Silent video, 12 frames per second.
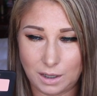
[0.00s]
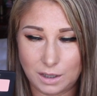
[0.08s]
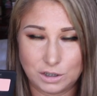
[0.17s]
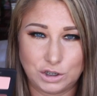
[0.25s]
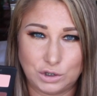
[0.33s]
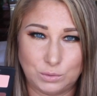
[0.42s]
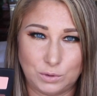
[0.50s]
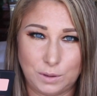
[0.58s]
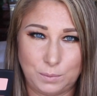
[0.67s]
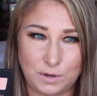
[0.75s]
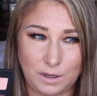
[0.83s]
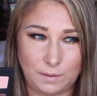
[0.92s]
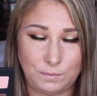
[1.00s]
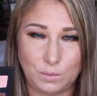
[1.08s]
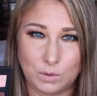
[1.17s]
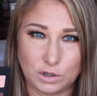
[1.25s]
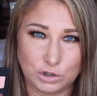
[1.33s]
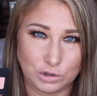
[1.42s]
It's just really pretty. If you
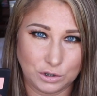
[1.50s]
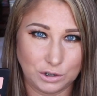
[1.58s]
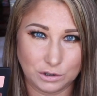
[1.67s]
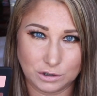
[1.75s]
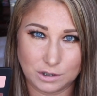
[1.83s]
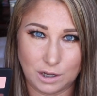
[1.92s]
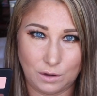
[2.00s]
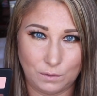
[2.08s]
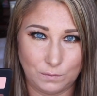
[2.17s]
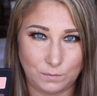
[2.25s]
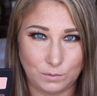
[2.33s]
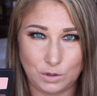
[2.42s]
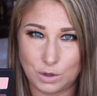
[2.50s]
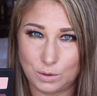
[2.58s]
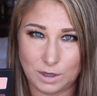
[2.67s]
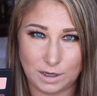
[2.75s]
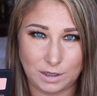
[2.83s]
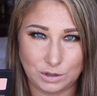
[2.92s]
want to treat yourself, go
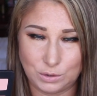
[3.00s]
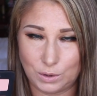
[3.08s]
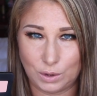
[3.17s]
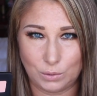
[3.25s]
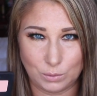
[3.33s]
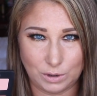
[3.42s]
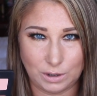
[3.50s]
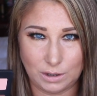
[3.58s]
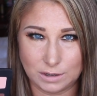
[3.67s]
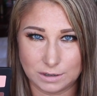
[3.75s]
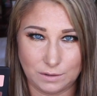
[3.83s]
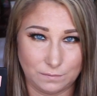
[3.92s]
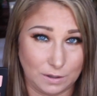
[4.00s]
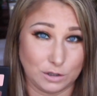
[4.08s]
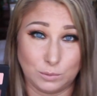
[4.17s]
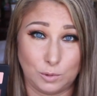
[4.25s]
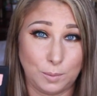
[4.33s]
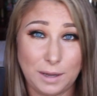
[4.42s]
get it. Do the 3 easy
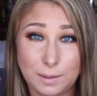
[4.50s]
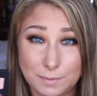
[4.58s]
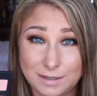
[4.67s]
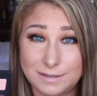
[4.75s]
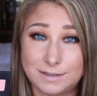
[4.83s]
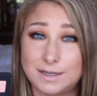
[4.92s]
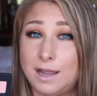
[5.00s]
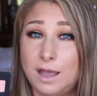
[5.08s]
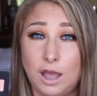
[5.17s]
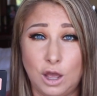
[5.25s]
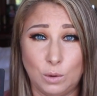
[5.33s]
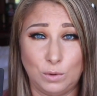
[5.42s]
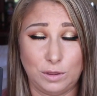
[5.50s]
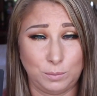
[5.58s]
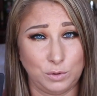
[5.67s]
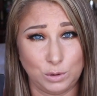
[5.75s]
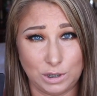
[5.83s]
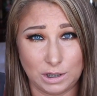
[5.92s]
flexible payments with
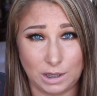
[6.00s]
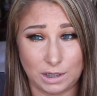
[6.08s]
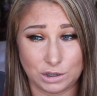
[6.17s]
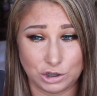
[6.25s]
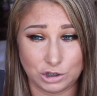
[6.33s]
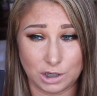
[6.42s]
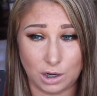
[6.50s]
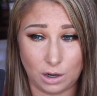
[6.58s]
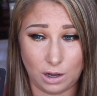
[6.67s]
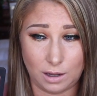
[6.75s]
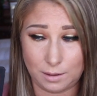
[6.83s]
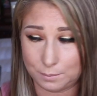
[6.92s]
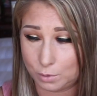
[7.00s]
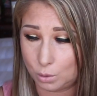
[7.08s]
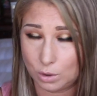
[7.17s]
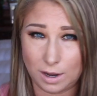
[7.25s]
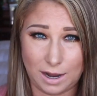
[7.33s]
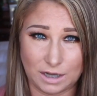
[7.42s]
Beautylish,
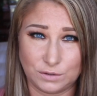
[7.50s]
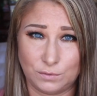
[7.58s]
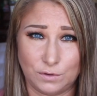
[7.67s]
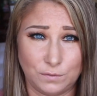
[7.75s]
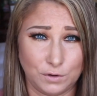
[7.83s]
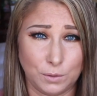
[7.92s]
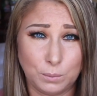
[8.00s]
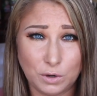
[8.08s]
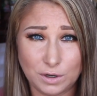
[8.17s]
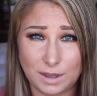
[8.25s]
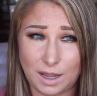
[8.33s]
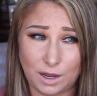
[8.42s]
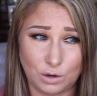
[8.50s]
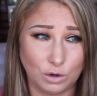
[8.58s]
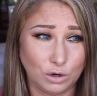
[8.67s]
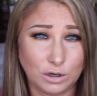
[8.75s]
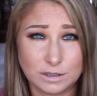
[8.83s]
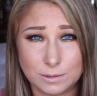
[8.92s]
or ask for it for your birthday
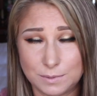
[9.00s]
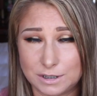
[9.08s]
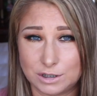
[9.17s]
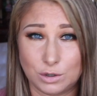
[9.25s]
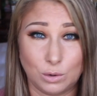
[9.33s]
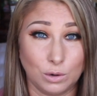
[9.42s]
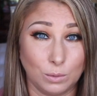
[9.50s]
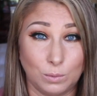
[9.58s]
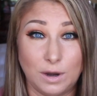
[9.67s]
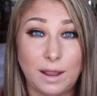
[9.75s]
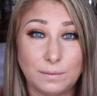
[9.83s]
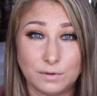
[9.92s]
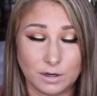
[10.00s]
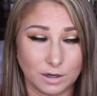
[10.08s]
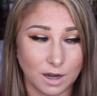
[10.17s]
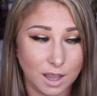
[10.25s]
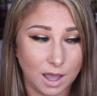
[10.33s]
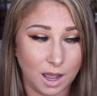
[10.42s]
or Christmas or
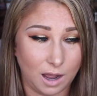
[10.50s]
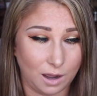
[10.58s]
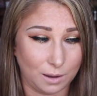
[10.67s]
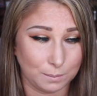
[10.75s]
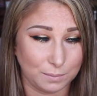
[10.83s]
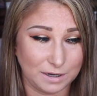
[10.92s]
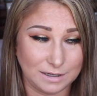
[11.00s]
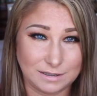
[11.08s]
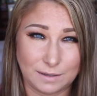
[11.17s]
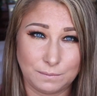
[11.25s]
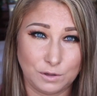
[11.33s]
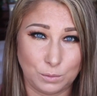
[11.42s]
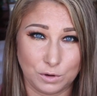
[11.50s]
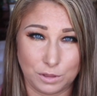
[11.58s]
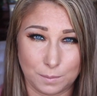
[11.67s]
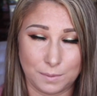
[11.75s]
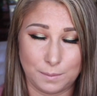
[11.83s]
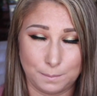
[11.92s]
whatever. But it's definitely
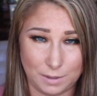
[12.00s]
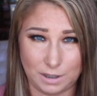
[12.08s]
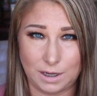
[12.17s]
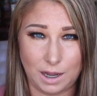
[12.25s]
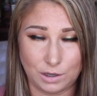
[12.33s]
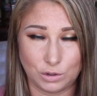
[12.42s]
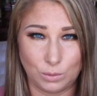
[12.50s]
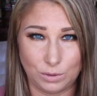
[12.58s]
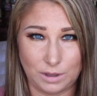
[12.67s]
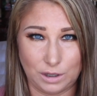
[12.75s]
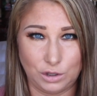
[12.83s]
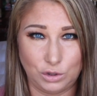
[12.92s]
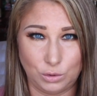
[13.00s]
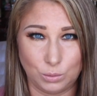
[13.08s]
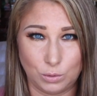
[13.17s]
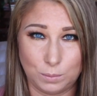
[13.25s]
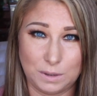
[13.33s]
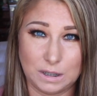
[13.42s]
worth the money. I don't think you
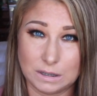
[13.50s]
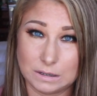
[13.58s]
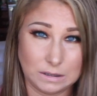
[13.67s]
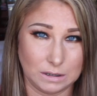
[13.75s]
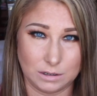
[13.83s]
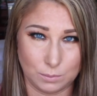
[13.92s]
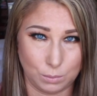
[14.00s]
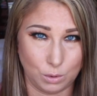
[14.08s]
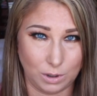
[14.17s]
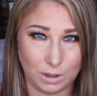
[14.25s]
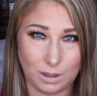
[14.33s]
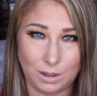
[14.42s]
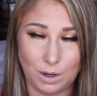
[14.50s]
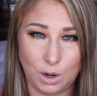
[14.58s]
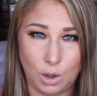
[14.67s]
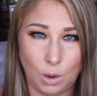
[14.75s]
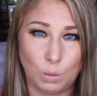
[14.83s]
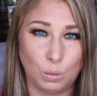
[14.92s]
will be disappointed
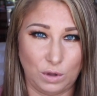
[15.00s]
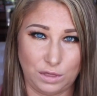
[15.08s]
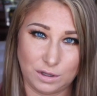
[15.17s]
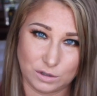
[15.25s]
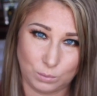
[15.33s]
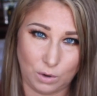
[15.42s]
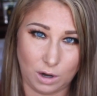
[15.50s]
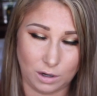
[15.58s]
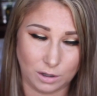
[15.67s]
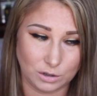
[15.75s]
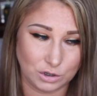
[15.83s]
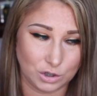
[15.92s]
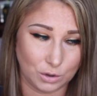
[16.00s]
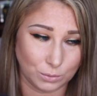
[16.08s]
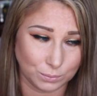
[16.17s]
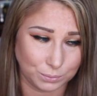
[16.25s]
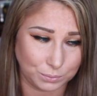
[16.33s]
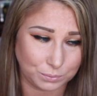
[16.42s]
with this product.
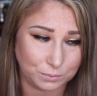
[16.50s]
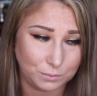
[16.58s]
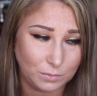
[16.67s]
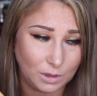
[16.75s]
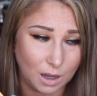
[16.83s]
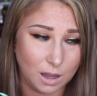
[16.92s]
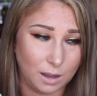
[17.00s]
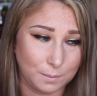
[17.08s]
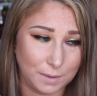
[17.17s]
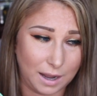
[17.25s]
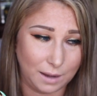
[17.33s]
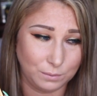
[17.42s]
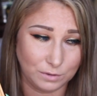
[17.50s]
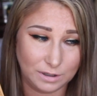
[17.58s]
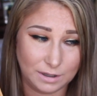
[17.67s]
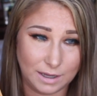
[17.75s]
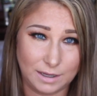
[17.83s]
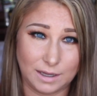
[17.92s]
So I
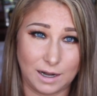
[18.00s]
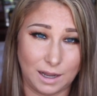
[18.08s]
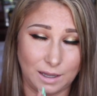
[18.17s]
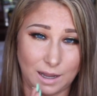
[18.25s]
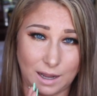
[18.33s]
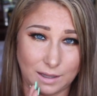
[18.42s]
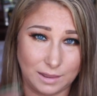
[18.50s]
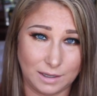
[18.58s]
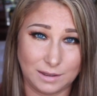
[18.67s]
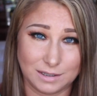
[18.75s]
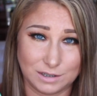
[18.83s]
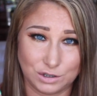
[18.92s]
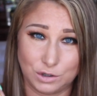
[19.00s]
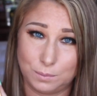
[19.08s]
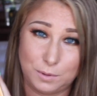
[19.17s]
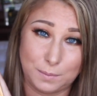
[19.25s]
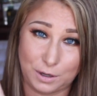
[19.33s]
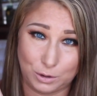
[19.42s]
really like it. I think this is going
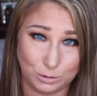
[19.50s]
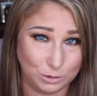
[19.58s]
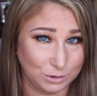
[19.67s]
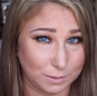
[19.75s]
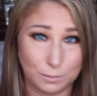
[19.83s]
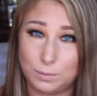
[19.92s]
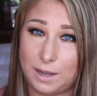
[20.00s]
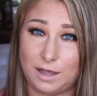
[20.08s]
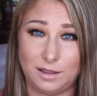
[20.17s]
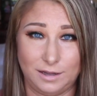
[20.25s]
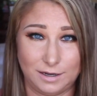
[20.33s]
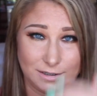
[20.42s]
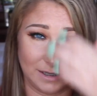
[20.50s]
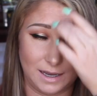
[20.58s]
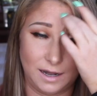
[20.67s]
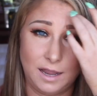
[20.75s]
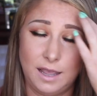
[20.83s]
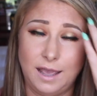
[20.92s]
to be my go-to summer palette. Like I
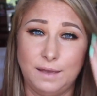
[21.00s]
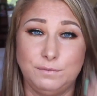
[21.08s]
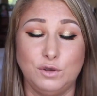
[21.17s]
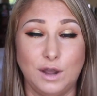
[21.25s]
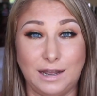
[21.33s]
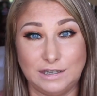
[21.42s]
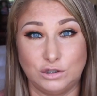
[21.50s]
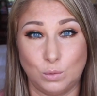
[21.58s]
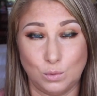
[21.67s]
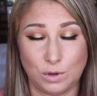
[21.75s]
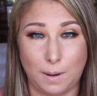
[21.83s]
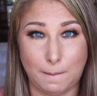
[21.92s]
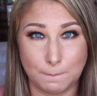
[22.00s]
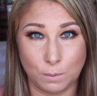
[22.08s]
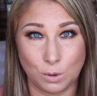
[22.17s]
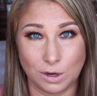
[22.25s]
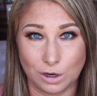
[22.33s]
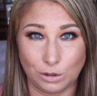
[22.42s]
said, if you guys want
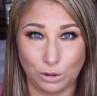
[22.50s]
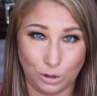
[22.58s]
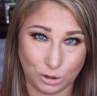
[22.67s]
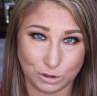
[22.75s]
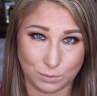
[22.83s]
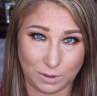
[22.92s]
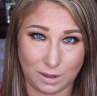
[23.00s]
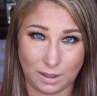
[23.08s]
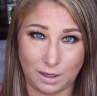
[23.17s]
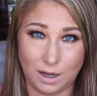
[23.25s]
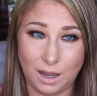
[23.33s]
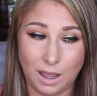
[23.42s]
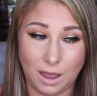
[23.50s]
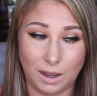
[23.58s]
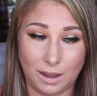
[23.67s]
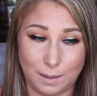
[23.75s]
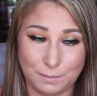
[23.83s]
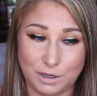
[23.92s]
more looks with it,
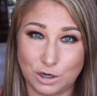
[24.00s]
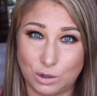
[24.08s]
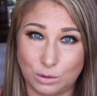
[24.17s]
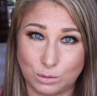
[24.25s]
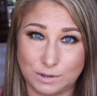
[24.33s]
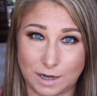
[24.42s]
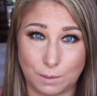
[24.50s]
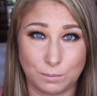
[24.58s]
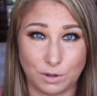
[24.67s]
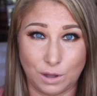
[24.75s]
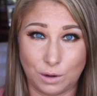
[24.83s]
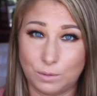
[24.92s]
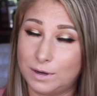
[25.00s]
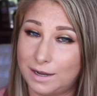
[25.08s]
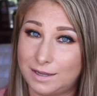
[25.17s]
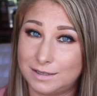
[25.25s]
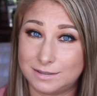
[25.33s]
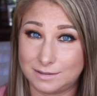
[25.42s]
let me know down below, and
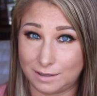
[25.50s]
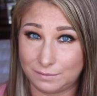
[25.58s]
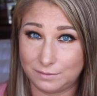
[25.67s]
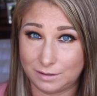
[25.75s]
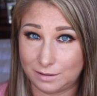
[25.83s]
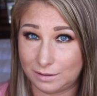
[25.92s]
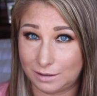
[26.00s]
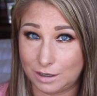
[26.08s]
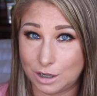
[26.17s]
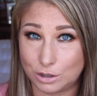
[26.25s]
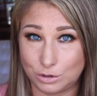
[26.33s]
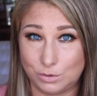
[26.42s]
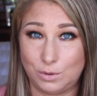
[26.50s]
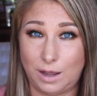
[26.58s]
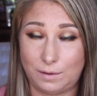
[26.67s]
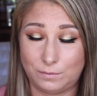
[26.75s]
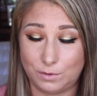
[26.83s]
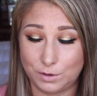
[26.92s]
I can definitely do
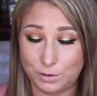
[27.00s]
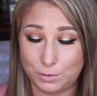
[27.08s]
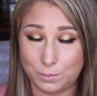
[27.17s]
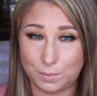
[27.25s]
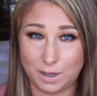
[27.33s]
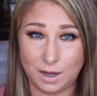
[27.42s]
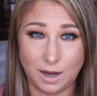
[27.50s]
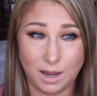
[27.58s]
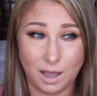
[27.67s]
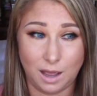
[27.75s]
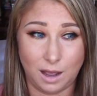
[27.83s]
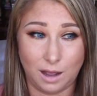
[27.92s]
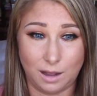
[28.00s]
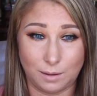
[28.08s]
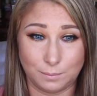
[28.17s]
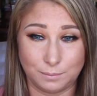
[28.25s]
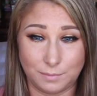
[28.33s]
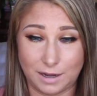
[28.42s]
that for you. But
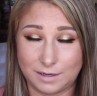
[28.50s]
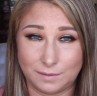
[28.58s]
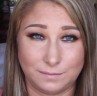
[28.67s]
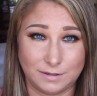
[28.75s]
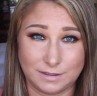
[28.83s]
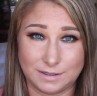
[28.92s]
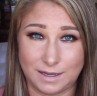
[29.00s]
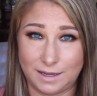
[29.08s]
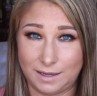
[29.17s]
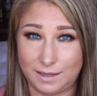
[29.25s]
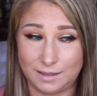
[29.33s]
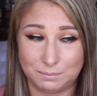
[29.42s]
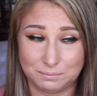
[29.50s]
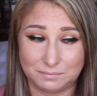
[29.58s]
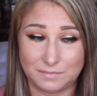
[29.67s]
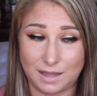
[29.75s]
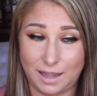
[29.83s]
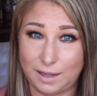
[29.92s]
I definitely say
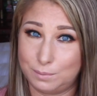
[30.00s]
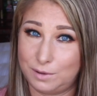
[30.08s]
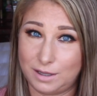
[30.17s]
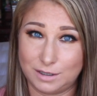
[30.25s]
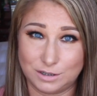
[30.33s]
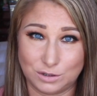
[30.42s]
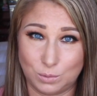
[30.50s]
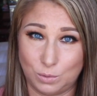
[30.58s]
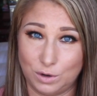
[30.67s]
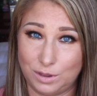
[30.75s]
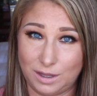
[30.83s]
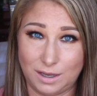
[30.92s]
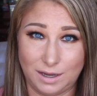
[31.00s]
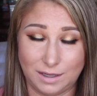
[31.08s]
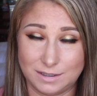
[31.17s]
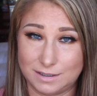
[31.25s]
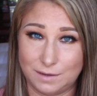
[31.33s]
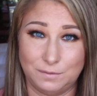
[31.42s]
A+, worth it.
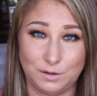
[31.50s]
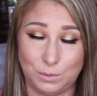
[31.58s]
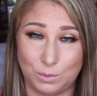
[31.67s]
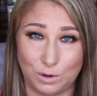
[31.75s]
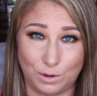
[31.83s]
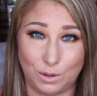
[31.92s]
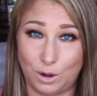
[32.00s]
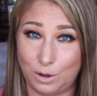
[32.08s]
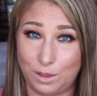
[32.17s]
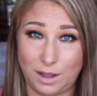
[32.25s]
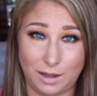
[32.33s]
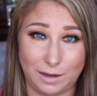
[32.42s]
It's definitely worth all the